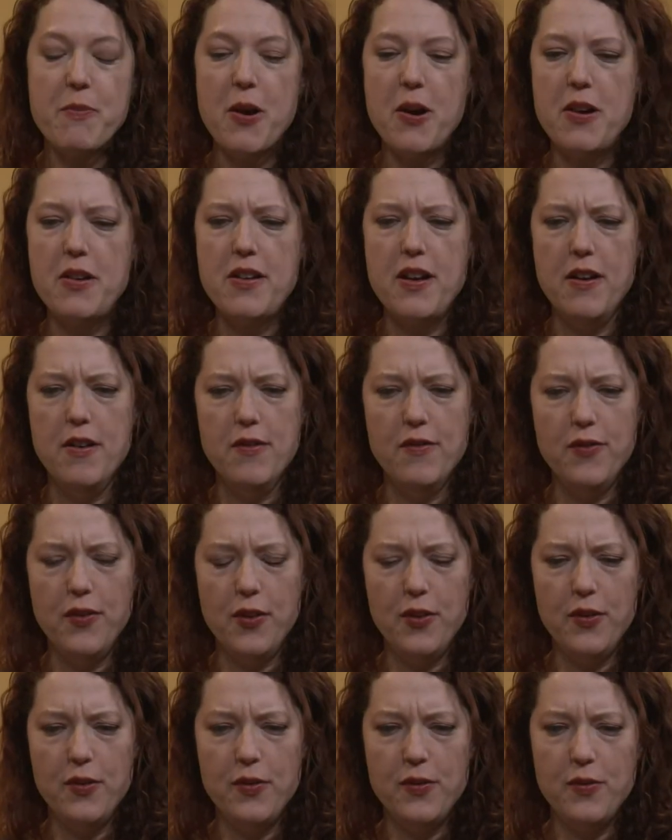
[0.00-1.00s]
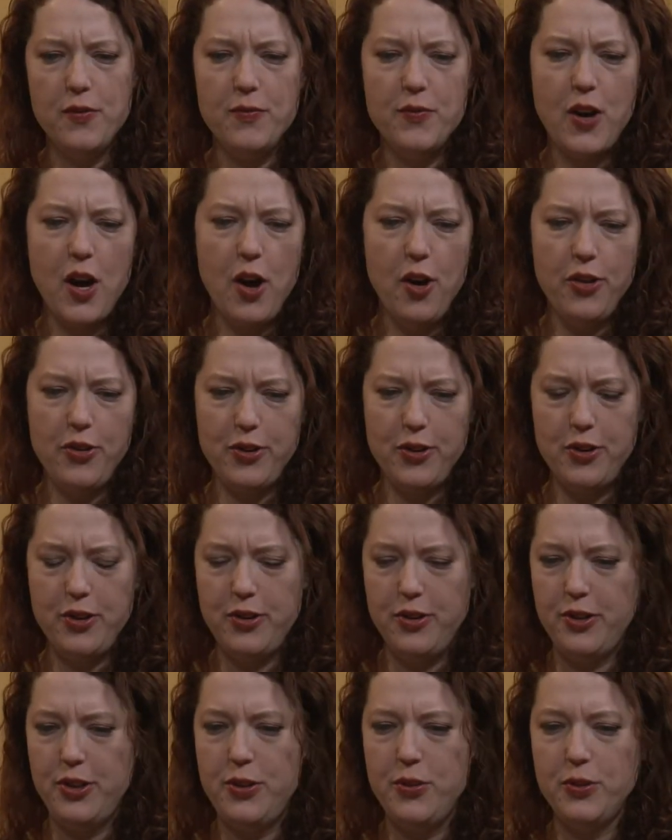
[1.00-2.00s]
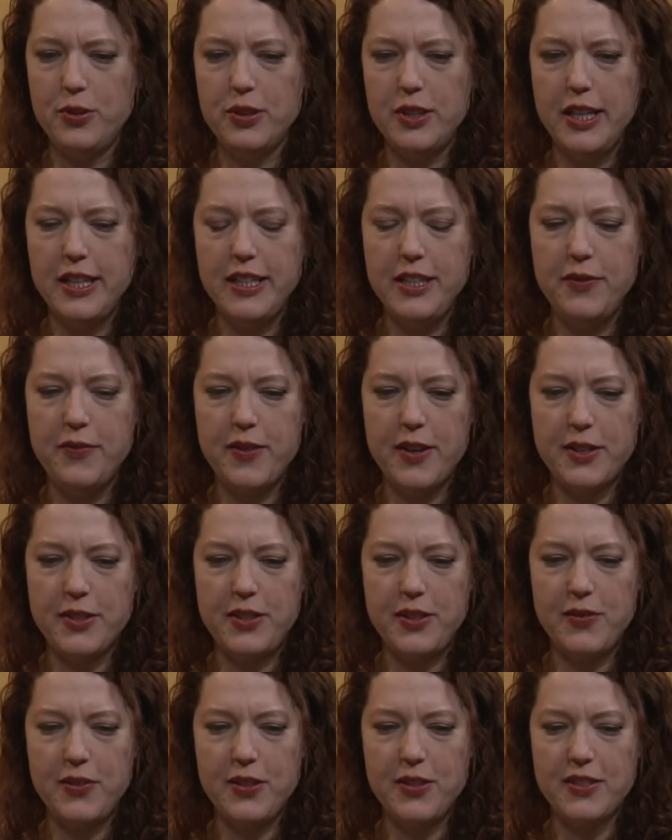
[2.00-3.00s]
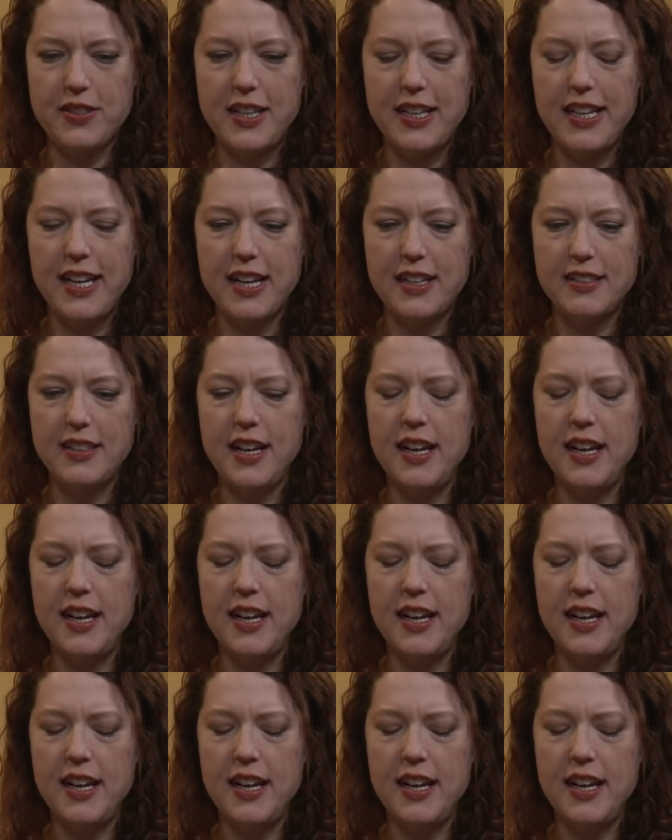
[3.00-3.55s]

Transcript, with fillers: part of other ukulele festivals, I guess.